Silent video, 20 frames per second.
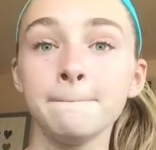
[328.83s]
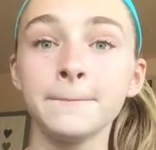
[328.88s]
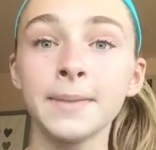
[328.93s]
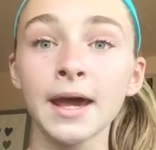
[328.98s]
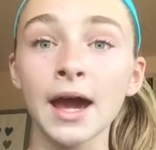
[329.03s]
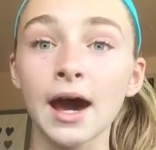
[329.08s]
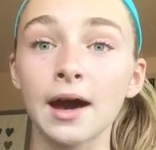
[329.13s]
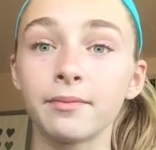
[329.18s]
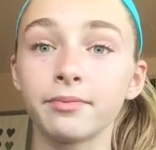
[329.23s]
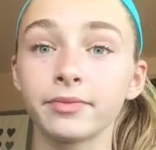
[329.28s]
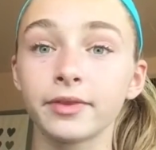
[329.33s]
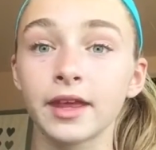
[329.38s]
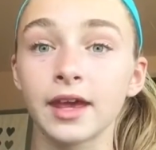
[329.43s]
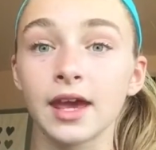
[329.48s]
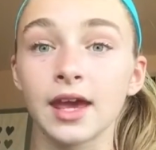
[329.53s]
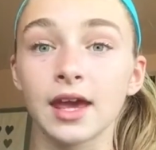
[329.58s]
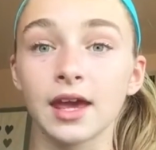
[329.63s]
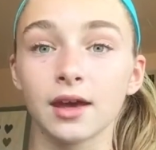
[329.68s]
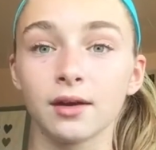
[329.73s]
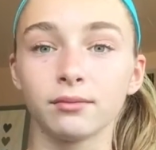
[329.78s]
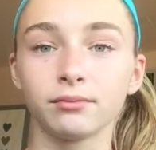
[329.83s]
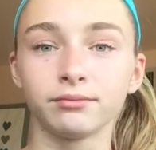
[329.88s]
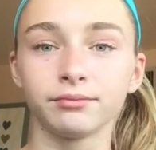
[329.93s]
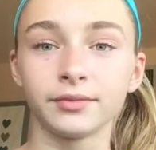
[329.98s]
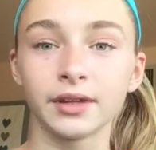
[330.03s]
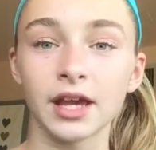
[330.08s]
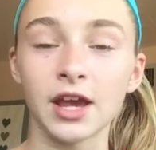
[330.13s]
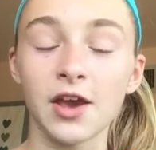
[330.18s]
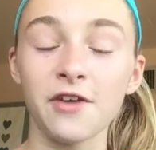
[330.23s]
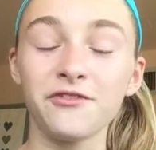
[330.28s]
But yeah,
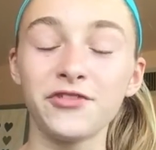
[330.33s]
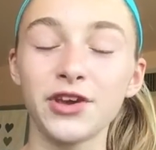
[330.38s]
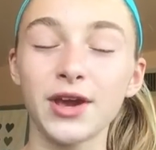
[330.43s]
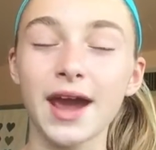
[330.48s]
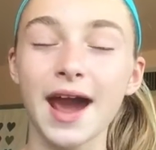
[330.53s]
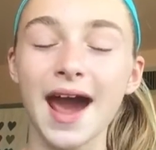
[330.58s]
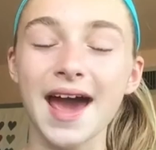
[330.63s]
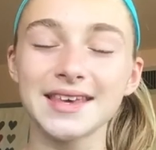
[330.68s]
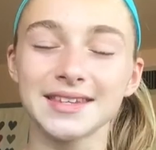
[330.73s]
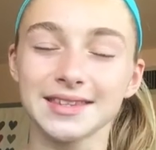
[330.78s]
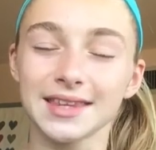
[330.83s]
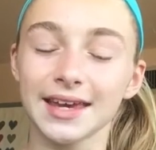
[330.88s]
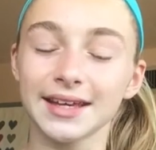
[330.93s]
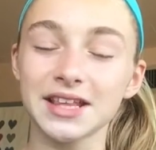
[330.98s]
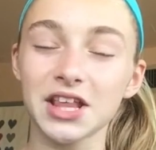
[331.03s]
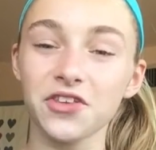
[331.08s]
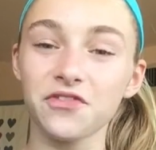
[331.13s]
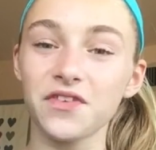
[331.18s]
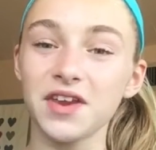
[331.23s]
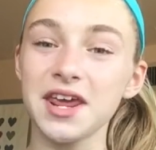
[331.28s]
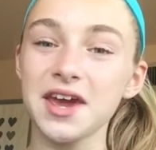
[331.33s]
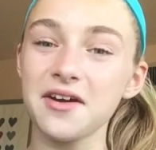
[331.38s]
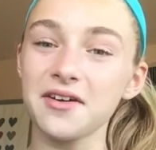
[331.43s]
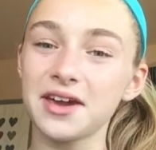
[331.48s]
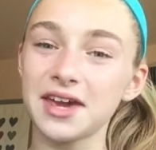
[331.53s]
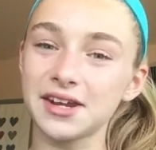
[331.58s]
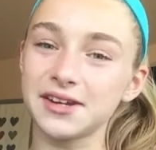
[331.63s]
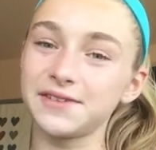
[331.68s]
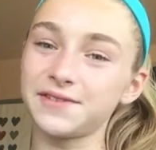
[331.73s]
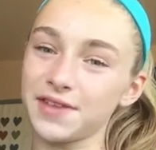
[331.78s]
if you guys like this video,
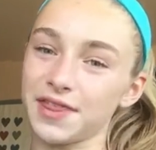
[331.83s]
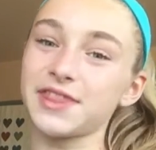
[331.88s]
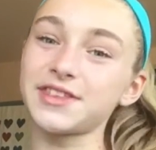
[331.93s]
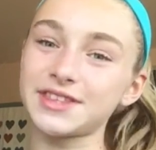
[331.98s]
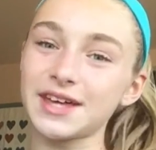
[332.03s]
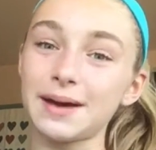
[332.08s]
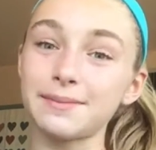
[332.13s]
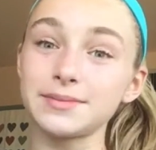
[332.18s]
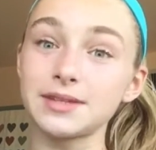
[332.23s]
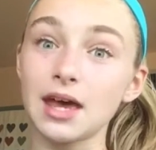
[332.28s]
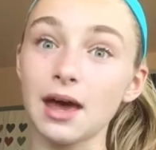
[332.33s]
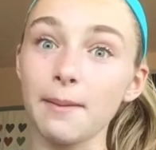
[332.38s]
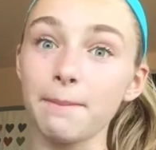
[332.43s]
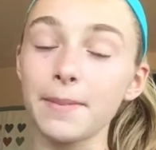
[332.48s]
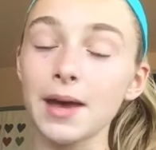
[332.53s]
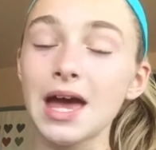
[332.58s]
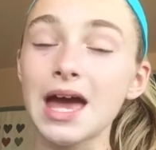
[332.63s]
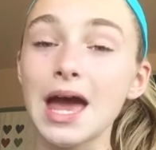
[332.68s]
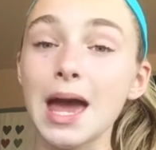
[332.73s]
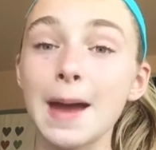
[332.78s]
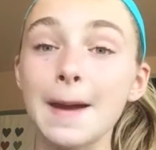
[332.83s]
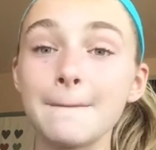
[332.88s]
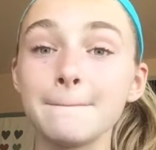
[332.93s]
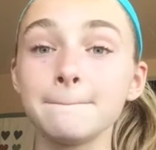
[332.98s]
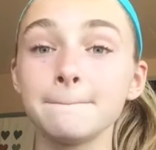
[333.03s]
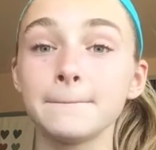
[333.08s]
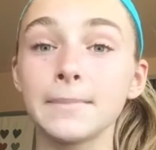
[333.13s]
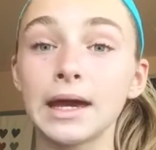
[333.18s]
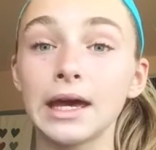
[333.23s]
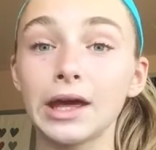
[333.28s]
give it a thumbs up.
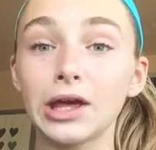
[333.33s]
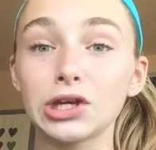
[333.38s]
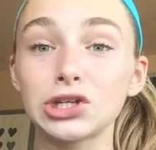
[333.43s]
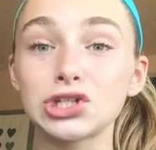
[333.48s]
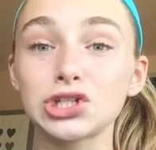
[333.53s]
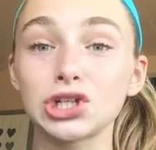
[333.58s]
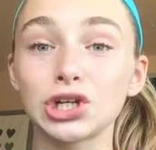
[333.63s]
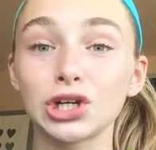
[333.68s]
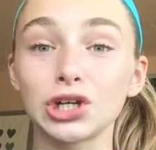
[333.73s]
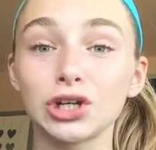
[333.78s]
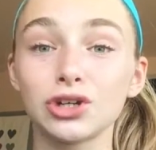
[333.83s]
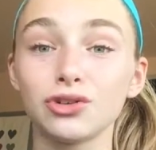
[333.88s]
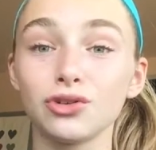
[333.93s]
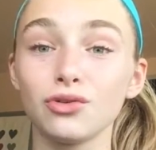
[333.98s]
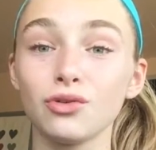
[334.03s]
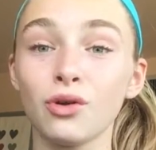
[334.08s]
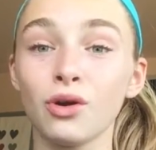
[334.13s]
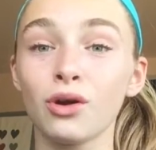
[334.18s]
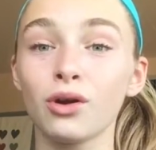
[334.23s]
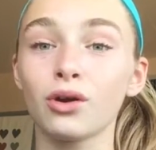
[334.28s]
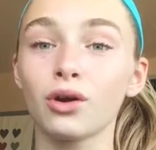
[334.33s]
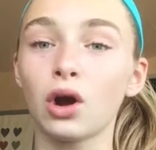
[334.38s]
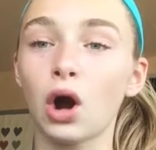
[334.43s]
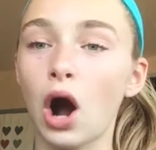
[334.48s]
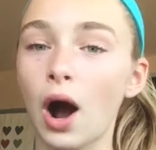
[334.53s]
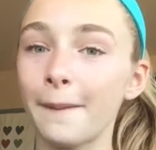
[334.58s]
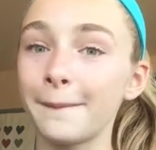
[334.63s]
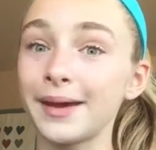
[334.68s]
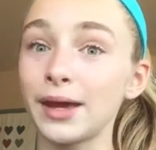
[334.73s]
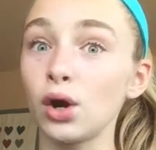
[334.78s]
Make sure to
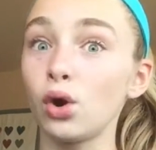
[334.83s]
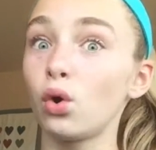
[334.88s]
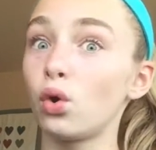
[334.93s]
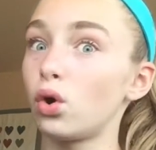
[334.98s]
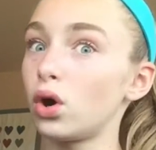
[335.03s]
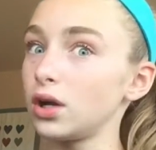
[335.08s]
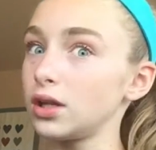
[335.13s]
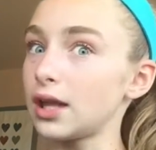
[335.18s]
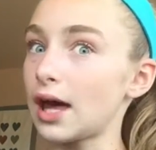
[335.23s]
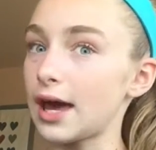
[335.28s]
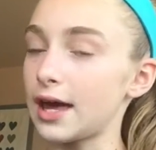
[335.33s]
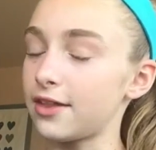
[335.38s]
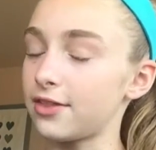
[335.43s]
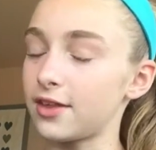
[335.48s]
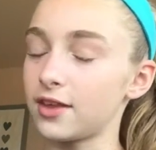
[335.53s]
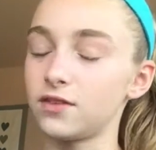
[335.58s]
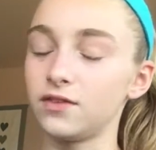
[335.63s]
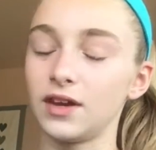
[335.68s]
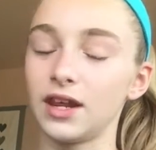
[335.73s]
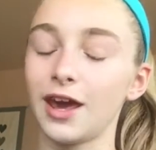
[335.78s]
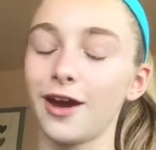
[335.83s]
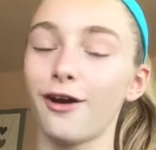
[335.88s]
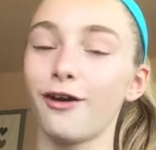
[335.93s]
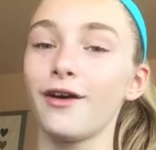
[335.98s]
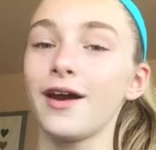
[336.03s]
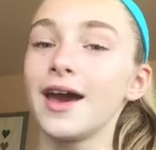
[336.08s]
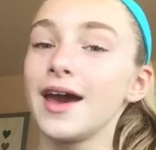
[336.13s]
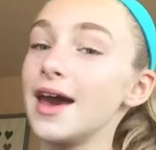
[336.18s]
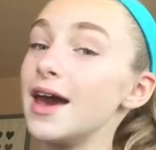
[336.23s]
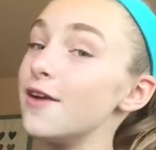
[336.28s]
comment or like this video
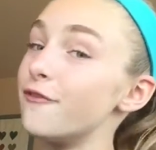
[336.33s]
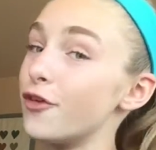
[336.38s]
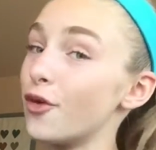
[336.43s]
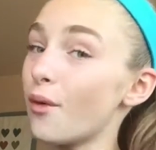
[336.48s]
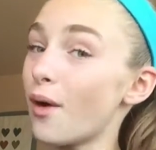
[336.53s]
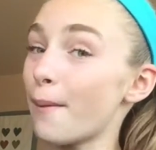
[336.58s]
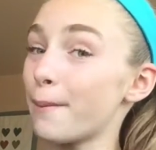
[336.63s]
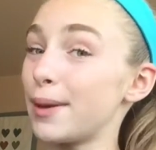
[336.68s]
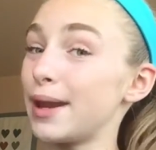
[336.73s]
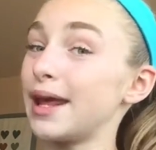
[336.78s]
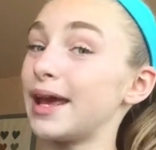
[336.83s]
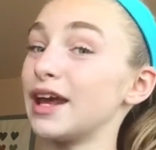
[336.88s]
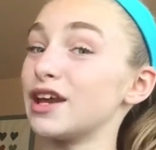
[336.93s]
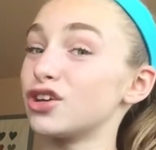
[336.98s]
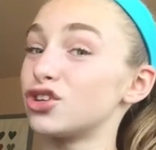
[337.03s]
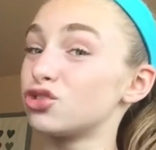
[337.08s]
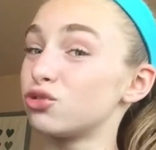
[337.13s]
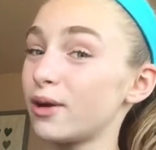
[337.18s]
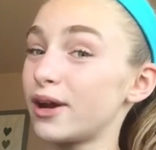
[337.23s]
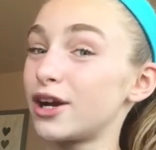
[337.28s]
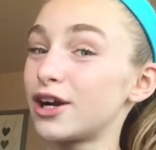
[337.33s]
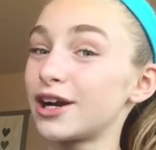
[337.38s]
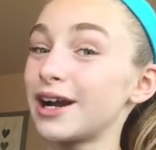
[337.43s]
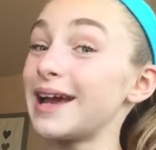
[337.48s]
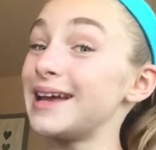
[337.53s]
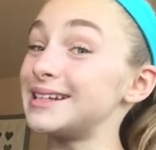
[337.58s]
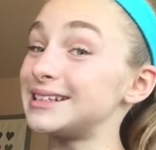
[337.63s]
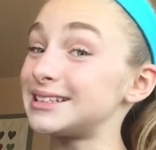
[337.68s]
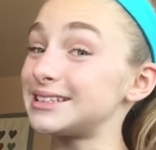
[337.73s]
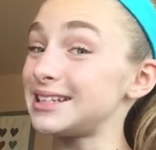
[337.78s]
if you want me to get a Twitter
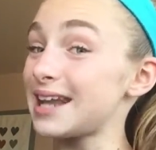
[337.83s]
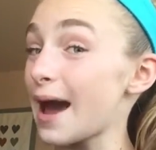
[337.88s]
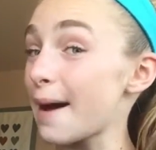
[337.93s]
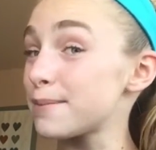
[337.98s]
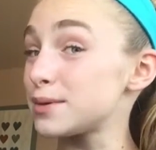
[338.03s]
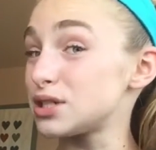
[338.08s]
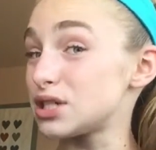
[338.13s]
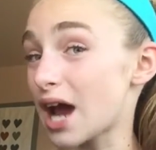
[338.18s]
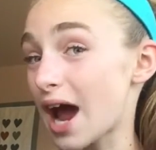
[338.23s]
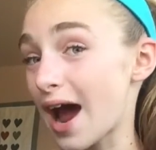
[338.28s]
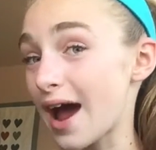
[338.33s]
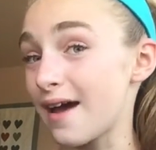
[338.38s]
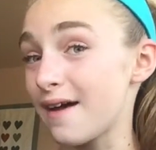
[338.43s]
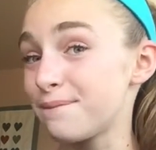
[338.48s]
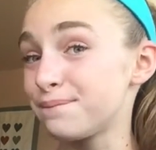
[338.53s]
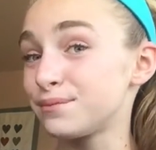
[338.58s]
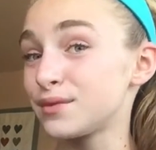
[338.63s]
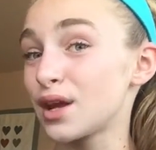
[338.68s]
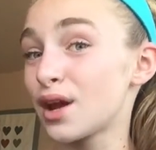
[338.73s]
and Snapchat